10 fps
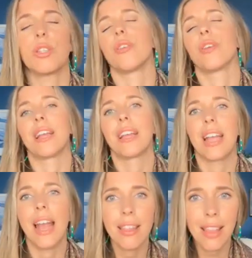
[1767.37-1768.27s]
that you can
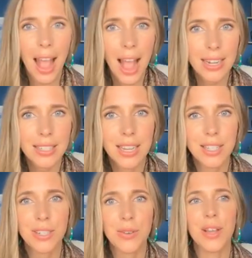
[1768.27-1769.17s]
get the
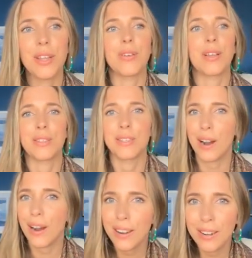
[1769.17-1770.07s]
access to it. You can
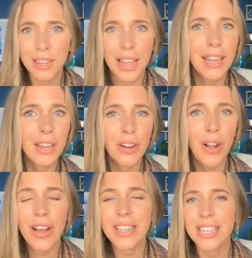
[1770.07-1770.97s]
start getting your
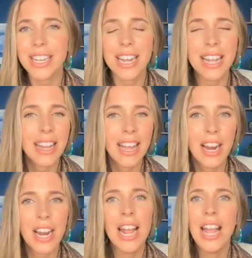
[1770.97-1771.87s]
content in
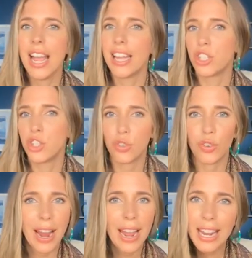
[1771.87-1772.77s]
there and
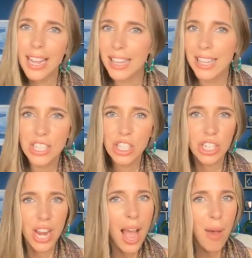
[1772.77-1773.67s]
training this
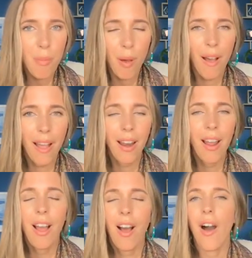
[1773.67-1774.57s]
chatbot
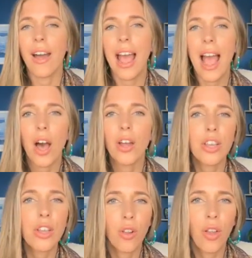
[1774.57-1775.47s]
on how to
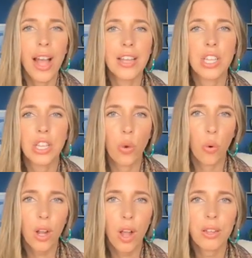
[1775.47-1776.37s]
utilize
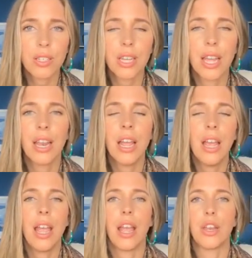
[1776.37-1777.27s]
your content
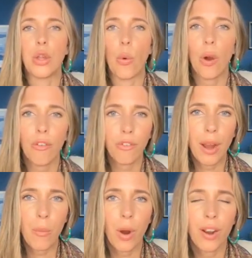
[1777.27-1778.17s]
and your
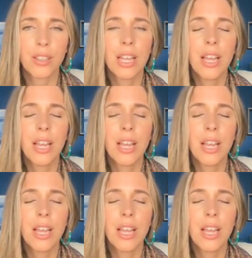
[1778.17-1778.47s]
frameworks